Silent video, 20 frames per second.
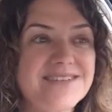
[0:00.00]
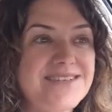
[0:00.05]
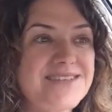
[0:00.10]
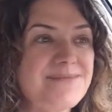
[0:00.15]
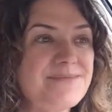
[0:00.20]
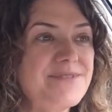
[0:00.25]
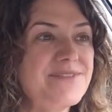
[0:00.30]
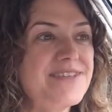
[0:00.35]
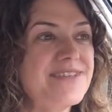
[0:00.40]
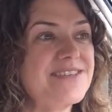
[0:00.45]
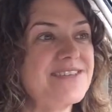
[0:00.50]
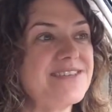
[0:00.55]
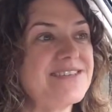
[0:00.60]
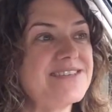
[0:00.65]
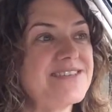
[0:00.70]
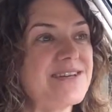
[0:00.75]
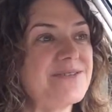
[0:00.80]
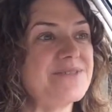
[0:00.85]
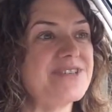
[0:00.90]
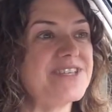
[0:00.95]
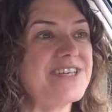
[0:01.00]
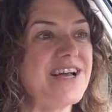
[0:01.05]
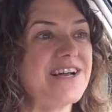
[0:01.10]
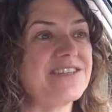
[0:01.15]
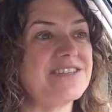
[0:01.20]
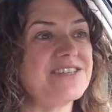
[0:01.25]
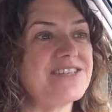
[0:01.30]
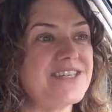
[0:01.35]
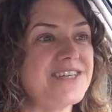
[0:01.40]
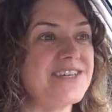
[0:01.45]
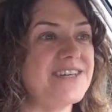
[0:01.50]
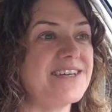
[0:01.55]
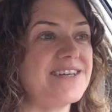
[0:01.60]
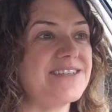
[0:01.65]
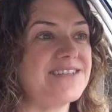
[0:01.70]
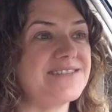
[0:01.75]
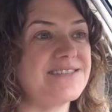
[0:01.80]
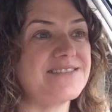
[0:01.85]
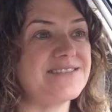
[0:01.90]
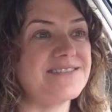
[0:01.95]
some of the things that were challenging
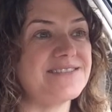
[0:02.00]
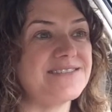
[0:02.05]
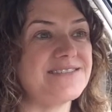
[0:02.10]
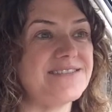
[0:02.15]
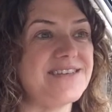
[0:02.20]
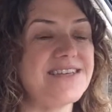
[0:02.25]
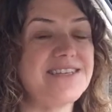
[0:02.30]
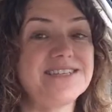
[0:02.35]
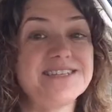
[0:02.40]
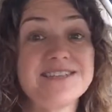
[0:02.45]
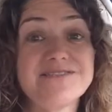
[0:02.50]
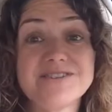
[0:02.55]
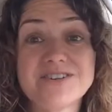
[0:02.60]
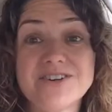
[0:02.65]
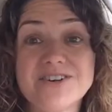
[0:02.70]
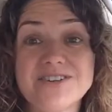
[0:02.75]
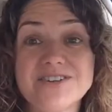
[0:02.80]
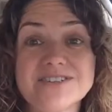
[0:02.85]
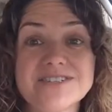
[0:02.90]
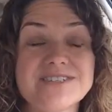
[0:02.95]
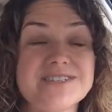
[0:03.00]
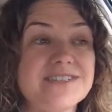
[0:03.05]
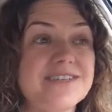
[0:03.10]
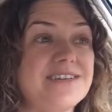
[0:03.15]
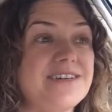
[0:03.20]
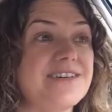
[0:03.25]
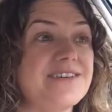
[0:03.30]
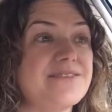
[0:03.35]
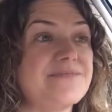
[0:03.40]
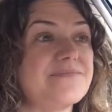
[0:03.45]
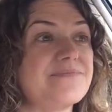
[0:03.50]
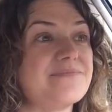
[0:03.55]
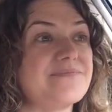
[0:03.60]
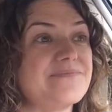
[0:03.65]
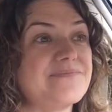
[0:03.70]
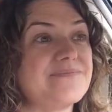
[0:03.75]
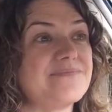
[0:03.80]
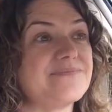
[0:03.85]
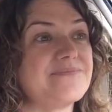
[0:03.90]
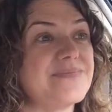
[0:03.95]
and difficult,
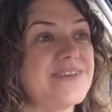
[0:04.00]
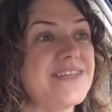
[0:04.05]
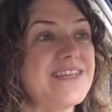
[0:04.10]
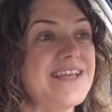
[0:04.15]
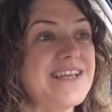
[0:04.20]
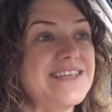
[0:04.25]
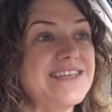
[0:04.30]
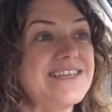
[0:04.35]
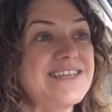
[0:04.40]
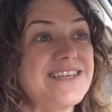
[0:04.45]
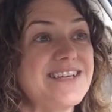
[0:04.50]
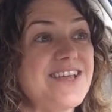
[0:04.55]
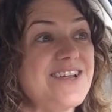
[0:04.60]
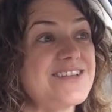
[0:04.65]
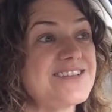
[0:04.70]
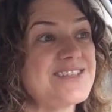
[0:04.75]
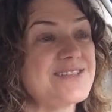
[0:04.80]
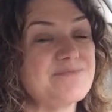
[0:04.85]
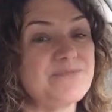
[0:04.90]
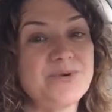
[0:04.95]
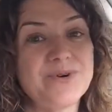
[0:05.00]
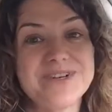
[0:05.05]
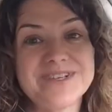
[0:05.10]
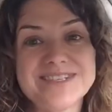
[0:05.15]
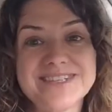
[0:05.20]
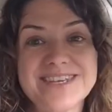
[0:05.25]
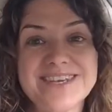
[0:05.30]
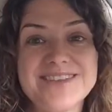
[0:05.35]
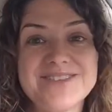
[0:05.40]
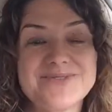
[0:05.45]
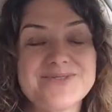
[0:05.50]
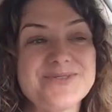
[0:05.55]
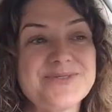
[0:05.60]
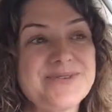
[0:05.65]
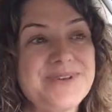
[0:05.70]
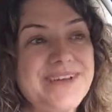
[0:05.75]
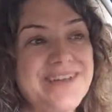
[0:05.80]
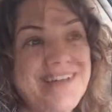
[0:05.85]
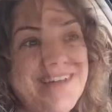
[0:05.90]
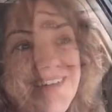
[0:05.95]
and I needed a lot of support to get through.
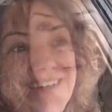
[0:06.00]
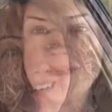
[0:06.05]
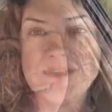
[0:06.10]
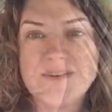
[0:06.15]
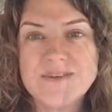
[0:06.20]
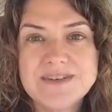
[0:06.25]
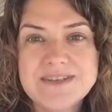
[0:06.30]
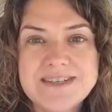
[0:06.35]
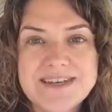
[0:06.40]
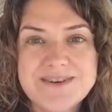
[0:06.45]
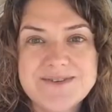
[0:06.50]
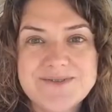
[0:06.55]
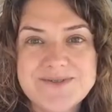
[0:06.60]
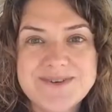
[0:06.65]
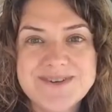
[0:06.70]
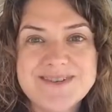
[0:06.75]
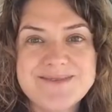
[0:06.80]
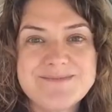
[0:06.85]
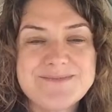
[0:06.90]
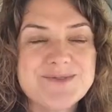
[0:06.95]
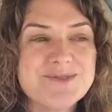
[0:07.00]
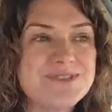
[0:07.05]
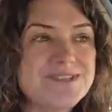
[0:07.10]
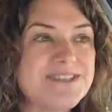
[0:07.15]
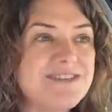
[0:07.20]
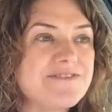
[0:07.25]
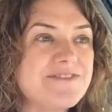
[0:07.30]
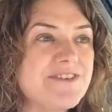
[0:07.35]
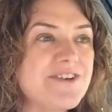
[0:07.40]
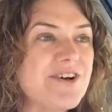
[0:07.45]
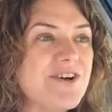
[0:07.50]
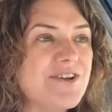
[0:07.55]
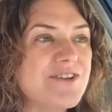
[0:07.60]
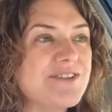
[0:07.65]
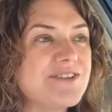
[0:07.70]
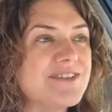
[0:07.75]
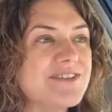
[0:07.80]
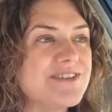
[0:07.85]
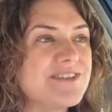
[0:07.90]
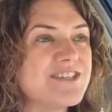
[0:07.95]
Without a doubt, one of the most difficult
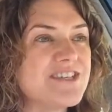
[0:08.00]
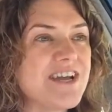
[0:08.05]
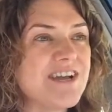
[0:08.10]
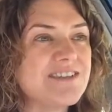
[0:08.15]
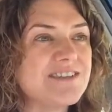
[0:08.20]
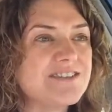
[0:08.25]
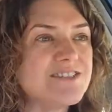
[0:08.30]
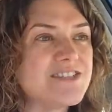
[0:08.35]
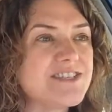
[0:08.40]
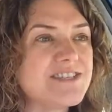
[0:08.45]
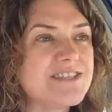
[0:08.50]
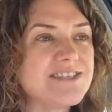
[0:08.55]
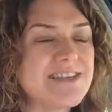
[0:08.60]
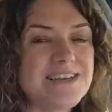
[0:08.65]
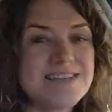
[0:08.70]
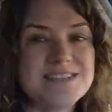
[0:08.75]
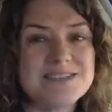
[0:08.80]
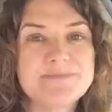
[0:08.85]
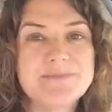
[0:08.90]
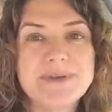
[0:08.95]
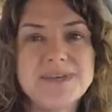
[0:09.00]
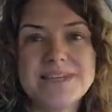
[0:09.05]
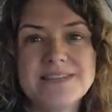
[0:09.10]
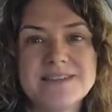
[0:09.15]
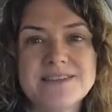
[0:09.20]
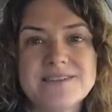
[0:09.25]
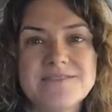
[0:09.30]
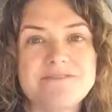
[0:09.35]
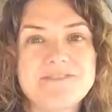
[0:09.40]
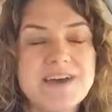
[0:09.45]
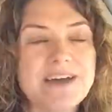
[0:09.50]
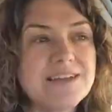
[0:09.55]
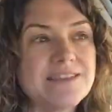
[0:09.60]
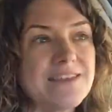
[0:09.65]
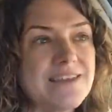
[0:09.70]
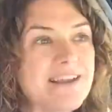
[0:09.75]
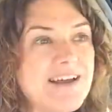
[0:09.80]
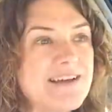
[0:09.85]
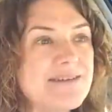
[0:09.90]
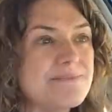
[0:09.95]
challenges has been the fact
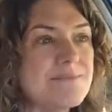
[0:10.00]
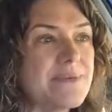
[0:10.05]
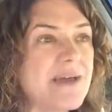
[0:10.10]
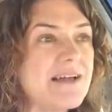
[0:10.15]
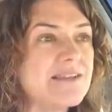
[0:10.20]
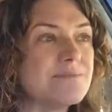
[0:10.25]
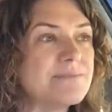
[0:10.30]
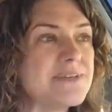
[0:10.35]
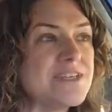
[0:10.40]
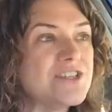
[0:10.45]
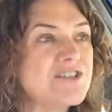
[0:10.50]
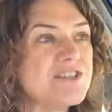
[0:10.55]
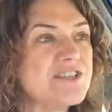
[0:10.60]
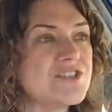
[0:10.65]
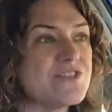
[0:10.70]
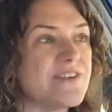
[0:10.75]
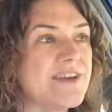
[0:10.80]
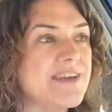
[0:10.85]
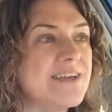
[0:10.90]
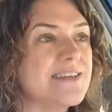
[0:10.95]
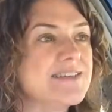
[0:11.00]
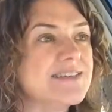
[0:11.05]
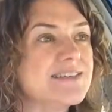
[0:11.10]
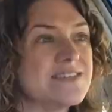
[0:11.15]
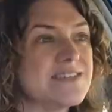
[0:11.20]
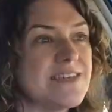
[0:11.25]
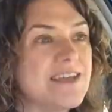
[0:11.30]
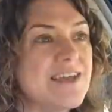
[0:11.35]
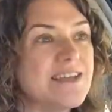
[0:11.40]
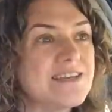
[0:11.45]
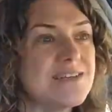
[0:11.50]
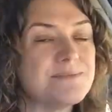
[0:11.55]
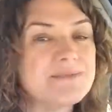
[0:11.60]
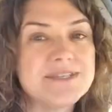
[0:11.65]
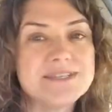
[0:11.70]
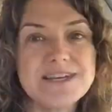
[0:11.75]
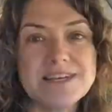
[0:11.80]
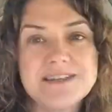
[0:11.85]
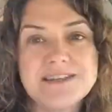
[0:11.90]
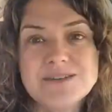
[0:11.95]
that I'm elementary trained and I'm
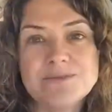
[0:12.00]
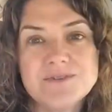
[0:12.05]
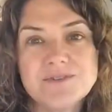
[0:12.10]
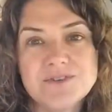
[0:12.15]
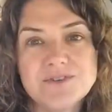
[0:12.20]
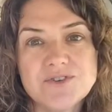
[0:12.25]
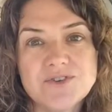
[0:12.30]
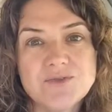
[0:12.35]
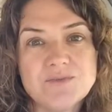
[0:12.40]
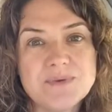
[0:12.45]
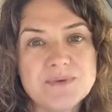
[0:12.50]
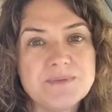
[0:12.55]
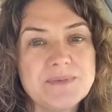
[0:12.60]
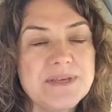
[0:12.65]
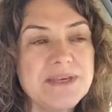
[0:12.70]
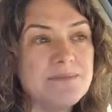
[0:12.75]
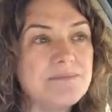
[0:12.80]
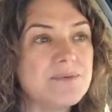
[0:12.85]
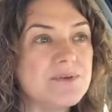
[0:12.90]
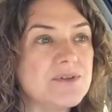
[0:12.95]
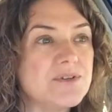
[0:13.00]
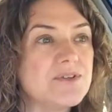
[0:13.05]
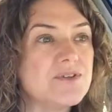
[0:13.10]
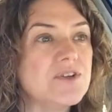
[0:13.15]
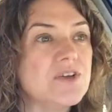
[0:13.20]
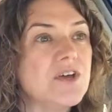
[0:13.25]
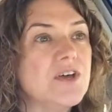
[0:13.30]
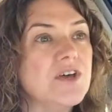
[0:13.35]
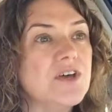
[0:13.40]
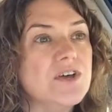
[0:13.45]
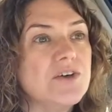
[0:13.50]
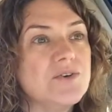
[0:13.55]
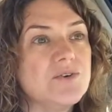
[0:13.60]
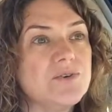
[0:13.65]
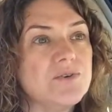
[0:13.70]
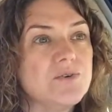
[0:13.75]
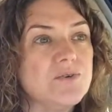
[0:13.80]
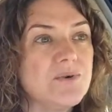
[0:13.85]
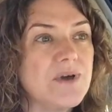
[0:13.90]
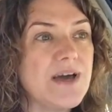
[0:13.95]
studying with a group of people
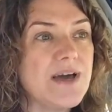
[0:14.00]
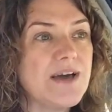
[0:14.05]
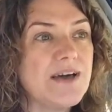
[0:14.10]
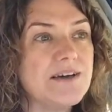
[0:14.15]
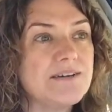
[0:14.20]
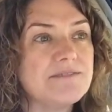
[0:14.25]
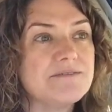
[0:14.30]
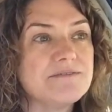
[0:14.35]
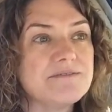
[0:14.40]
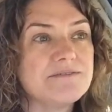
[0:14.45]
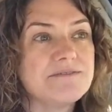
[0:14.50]
who have